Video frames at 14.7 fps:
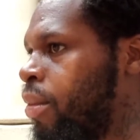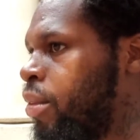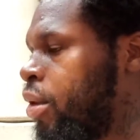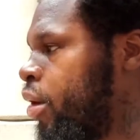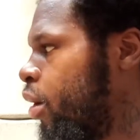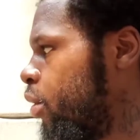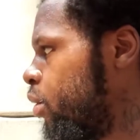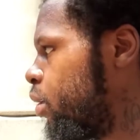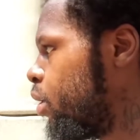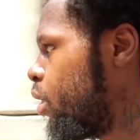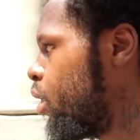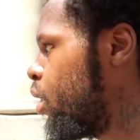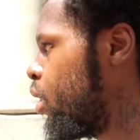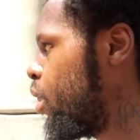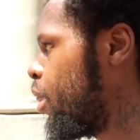You know,
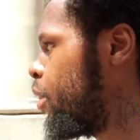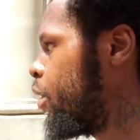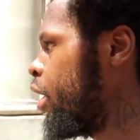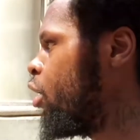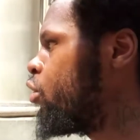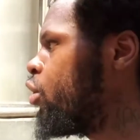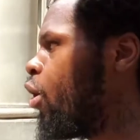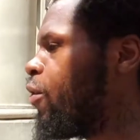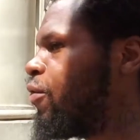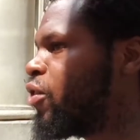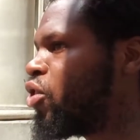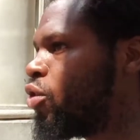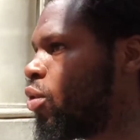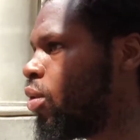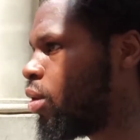they don't know for
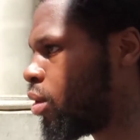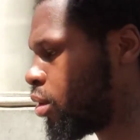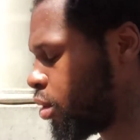sure.